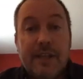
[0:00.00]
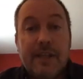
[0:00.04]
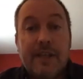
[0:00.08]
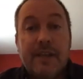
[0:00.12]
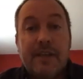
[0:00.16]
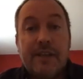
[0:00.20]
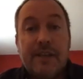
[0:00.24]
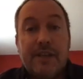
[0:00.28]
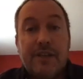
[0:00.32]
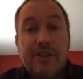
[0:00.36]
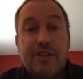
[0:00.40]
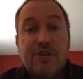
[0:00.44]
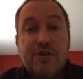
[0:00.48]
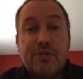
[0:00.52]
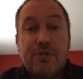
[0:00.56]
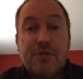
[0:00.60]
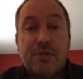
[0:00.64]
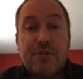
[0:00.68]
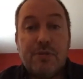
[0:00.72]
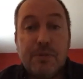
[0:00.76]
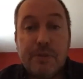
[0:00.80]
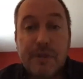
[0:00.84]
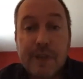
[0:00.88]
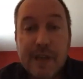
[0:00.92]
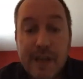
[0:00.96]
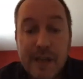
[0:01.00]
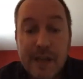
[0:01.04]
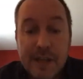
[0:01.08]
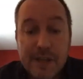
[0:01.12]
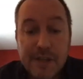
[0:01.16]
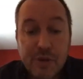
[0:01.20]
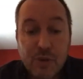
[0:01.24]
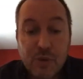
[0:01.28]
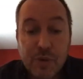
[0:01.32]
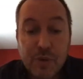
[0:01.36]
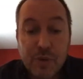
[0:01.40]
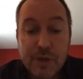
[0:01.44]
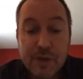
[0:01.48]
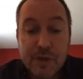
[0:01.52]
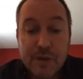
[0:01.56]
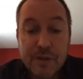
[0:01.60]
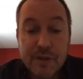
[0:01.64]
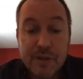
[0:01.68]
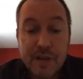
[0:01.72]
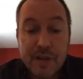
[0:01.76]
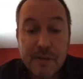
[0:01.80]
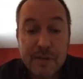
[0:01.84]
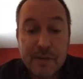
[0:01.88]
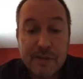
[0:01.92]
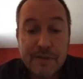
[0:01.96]
that and show uh, eh, so where they're
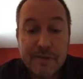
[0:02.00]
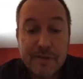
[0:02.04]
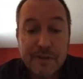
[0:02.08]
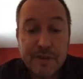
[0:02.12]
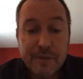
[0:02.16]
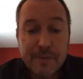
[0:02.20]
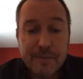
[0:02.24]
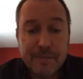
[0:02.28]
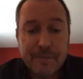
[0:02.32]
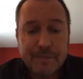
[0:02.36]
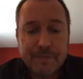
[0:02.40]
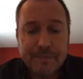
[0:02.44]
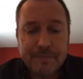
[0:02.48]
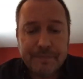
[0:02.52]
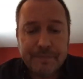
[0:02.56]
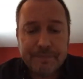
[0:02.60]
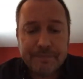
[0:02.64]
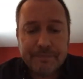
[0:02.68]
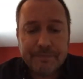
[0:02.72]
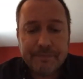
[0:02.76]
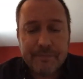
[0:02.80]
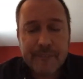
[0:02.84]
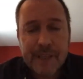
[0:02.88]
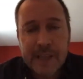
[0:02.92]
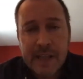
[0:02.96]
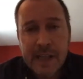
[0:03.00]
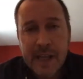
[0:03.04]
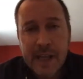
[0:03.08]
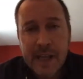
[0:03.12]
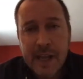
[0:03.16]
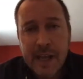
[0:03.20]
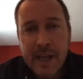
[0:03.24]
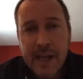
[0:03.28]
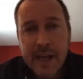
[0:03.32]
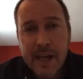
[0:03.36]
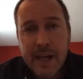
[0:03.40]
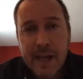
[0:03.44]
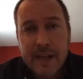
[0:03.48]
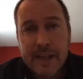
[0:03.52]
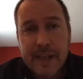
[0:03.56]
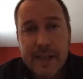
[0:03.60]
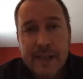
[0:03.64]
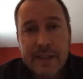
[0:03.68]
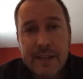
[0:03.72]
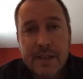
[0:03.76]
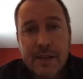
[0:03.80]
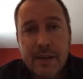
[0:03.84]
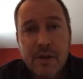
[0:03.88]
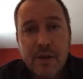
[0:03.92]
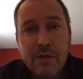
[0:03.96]
coming from. I
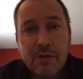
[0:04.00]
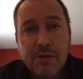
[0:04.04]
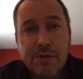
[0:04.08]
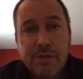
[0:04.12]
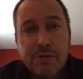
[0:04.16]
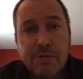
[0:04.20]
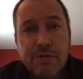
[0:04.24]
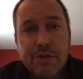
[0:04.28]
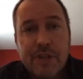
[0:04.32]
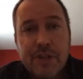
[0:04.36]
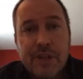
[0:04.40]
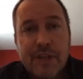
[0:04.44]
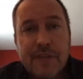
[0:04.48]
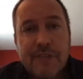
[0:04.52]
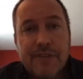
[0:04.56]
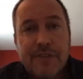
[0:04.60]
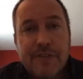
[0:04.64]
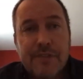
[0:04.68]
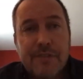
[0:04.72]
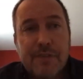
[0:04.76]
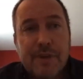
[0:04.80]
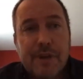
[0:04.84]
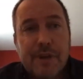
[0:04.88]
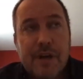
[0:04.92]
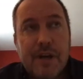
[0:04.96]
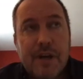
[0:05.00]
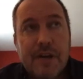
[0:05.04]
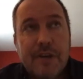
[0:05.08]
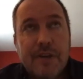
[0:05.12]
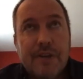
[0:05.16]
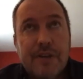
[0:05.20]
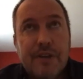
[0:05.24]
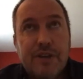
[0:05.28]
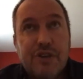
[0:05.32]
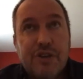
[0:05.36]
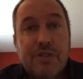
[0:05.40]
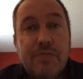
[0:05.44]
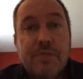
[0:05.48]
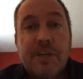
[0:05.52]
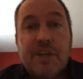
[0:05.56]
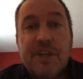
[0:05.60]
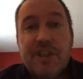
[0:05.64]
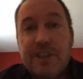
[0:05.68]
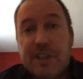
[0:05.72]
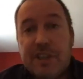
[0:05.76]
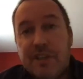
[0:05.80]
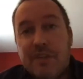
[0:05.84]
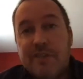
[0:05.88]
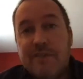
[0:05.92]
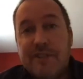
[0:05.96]
guess that also drives the part that it should be a
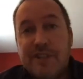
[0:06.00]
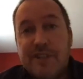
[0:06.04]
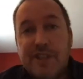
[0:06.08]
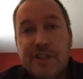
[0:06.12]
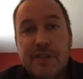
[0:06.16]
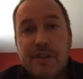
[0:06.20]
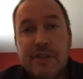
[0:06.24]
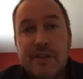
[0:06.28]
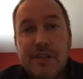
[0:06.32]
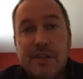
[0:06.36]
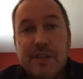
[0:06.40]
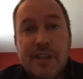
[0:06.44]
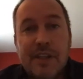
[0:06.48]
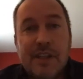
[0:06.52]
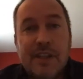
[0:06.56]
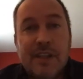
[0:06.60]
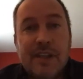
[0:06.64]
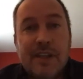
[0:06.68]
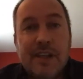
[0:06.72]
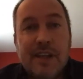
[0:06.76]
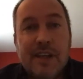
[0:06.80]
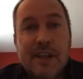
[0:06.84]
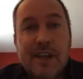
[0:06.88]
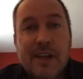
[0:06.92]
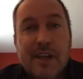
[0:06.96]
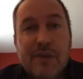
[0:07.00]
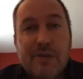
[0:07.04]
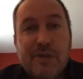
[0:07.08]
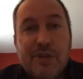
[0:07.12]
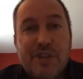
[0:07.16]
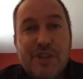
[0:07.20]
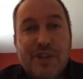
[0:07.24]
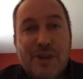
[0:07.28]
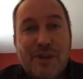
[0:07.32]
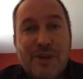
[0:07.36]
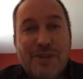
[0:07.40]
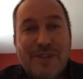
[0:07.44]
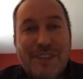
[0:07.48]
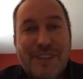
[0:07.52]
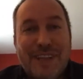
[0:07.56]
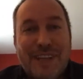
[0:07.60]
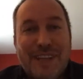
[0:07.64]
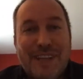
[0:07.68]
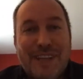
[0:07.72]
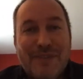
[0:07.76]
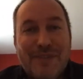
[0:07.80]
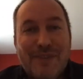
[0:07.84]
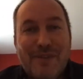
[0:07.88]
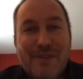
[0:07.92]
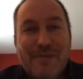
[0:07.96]
shared vision, uh, which sounds kind
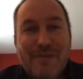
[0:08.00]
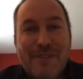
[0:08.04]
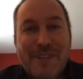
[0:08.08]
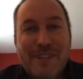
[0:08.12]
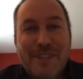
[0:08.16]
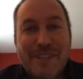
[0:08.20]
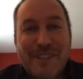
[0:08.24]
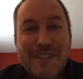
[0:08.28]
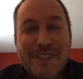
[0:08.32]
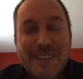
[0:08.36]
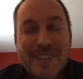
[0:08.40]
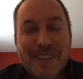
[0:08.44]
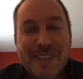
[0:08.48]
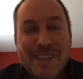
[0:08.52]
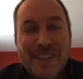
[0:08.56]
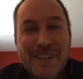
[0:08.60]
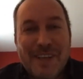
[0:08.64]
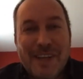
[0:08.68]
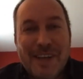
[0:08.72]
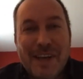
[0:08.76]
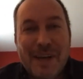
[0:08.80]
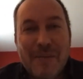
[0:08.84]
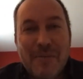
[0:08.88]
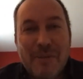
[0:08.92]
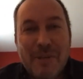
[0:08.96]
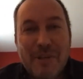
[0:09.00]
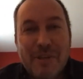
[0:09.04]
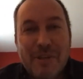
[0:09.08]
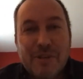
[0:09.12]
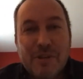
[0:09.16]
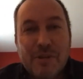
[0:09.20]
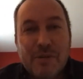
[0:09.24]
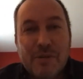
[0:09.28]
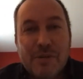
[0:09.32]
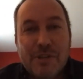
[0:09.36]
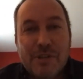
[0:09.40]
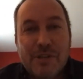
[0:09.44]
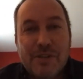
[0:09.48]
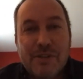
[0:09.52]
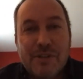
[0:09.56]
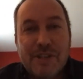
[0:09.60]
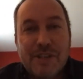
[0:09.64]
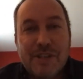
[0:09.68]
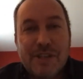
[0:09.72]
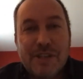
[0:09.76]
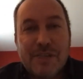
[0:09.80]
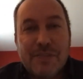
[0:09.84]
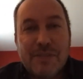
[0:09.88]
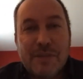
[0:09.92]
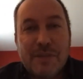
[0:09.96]
of obvious, um, but there's always a
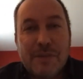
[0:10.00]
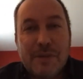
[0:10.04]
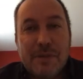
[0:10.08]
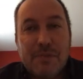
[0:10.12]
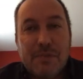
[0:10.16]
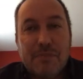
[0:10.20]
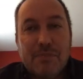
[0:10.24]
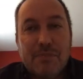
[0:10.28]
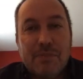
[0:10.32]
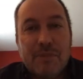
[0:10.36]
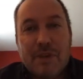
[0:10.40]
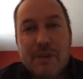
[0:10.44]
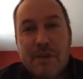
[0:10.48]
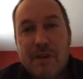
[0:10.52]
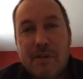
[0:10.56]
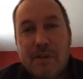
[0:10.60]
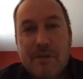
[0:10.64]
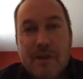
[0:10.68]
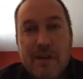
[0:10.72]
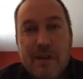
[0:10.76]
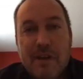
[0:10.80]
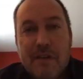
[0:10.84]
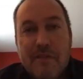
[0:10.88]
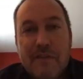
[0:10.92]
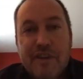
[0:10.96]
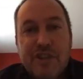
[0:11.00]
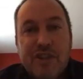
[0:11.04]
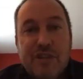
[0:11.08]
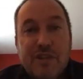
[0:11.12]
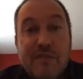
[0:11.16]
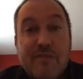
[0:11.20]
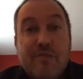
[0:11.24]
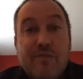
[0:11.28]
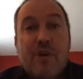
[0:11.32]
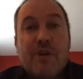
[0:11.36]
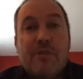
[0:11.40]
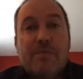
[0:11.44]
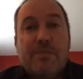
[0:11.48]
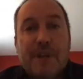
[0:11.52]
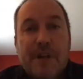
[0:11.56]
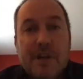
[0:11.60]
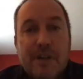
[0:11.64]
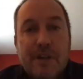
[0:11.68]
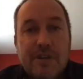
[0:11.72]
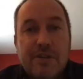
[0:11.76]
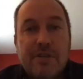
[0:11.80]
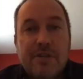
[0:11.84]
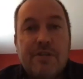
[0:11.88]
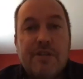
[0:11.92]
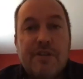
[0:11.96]
risk it's maybe a, a, vision of one
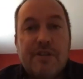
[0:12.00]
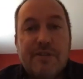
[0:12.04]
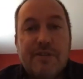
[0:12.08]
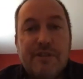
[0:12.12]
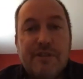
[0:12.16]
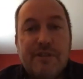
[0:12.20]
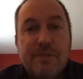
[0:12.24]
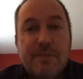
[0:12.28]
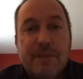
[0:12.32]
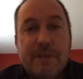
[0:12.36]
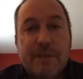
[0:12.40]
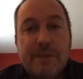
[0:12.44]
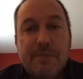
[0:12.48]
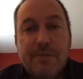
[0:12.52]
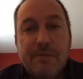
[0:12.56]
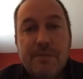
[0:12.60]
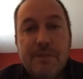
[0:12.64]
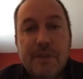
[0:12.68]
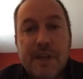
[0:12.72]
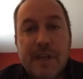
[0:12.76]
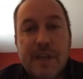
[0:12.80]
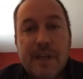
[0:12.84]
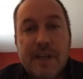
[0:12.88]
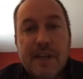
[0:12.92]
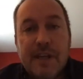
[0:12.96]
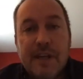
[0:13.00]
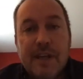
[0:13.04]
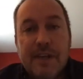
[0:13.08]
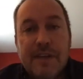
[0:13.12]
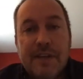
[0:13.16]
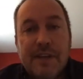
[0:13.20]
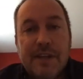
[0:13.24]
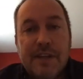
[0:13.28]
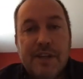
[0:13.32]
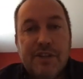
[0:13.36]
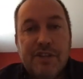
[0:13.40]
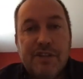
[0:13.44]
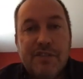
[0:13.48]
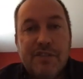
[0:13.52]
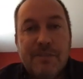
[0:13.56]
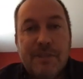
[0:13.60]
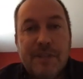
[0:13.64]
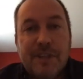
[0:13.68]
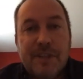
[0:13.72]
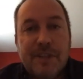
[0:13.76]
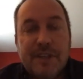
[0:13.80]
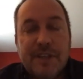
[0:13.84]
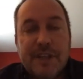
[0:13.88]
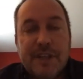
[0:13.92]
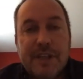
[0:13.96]
person or a few people. I think as you've been
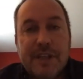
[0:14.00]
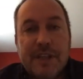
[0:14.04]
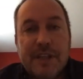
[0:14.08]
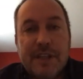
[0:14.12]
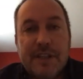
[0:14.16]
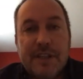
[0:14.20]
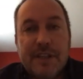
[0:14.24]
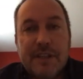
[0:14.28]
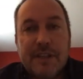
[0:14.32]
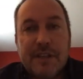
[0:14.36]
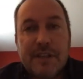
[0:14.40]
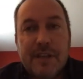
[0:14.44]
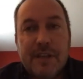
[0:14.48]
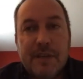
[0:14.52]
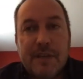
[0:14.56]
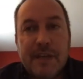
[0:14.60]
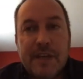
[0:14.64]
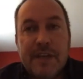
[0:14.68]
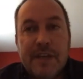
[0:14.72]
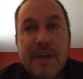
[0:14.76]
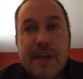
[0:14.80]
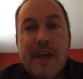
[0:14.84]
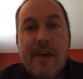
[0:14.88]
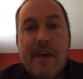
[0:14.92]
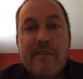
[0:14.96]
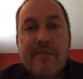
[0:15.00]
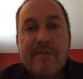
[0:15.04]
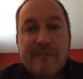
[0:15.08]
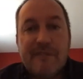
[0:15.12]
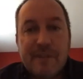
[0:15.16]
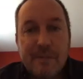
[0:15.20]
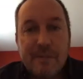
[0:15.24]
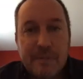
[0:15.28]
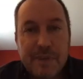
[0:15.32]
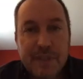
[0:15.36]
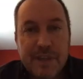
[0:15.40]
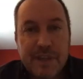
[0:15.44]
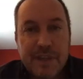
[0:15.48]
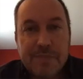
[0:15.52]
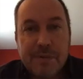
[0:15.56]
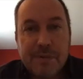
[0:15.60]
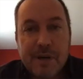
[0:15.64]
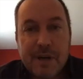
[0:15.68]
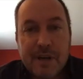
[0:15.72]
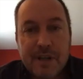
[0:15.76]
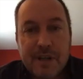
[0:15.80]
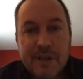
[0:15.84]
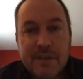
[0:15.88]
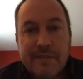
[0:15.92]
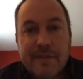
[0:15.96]
articulating there, again, everybody is
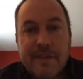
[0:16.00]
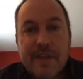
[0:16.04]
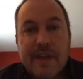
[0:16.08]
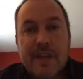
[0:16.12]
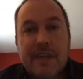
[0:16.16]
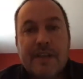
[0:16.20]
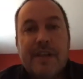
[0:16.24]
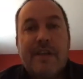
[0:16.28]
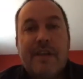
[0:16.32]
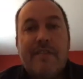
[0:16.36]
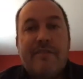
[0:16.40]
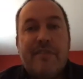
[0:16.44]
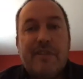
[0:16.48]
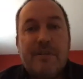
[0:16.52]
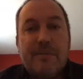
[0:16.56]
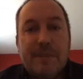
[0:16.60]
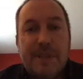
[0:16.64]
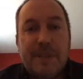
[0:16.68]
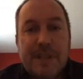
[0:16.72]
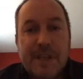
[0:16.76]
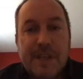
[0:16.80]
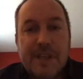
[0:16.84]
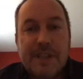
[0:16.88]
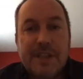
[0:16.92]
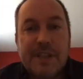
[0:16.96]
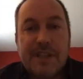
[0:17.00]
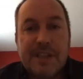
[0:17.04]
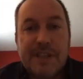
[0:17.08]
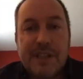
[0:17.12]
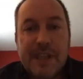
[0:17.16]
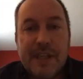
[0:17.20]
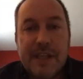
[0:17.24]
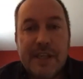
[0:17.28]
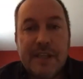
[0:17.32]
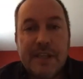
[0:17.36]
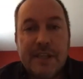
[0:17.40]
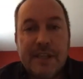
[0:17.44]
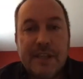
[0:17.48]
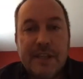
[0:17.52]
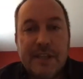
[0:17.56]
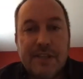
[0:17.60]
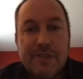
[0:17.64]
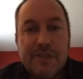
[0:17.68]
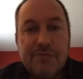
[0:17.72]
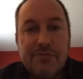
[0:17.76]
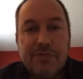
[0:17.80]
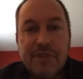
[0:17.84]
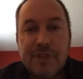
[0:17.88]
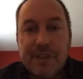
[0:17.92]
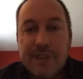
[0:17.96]
part of that and everybody has a say in it is
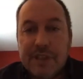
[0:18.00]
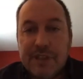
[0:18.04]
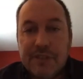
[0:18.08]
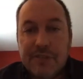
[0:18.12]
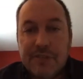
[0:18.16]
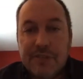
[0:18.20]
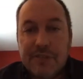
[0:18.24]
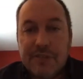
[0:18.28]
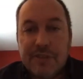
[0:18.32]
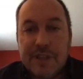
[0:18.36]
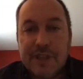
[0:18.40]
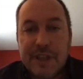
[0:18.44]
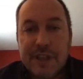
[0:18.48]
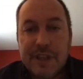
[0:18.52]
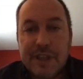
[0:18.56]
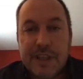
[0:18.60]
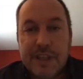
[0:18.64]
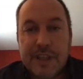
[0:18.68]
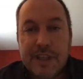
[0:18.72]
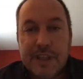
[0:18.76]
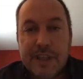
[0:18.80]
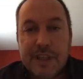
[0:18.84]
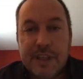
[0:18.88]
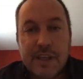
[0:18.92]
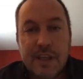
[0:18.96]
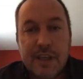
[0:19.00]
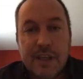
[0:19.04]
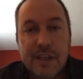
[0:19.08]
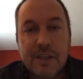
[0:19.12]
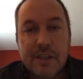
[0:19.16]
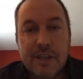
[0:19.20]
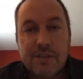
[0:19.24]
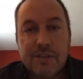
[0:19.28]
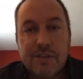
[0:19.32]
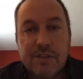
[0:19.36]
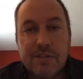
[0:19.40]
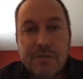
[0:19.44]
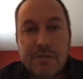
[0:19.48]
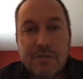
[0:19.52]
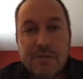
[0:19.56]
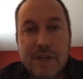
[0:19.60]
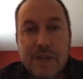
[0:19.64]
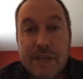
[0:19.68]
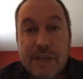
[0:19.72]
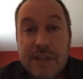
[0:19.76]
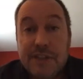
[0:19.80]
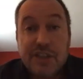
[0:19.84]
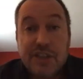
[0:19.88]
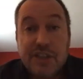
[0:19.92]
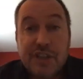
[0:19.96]
really, really key. So it
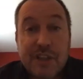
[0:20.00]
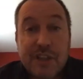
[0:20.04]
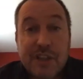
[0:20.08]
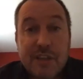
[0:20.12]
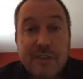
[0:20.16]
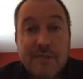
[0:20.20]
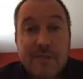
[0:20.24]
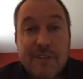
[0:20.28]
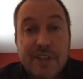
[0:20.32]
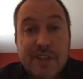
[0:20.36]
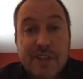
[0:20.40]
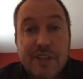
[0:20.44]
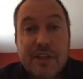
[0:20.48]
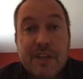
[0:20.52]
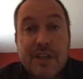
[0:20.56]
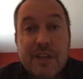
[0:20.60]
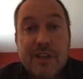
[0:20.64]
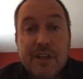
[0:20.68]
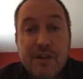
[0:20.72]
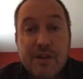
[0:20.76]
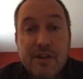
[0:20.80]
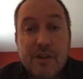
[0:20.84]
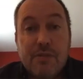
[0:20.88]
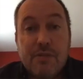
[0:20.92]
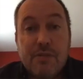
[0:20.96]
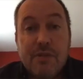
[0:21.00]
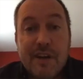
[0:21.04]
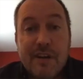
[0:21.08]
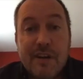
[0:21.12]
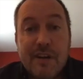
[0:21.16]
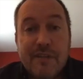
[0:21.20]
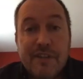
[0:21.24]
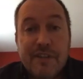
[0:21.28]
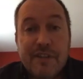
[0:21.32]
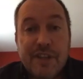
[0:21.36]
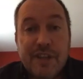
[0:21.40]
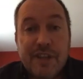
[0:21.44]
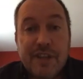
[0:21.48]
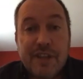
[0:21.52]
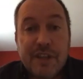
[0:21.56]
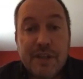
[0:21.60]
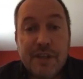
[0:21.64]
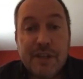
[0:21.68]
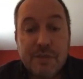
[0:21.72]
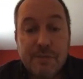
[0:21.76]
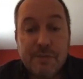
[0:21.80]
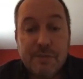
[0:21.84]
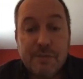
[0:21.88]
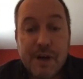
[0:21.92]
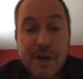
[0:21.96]
is a shared vision and they all have a
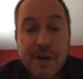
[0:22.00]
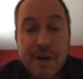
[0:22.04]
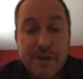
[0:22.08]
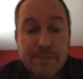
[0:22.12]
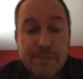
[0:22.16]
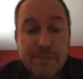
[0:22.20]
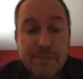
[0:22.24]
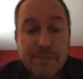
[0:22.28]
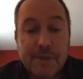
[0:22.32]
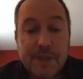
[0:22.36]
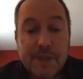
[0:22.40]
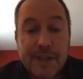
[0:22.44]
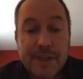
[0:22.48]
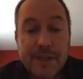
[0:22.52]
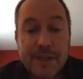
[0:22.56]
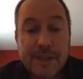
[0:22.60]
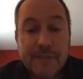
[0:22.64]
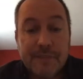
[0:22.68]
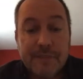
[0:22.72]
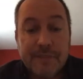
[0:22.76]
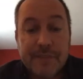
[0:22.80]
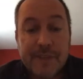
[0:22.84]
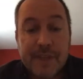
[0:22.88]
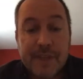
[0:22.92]
genuine part to play in it,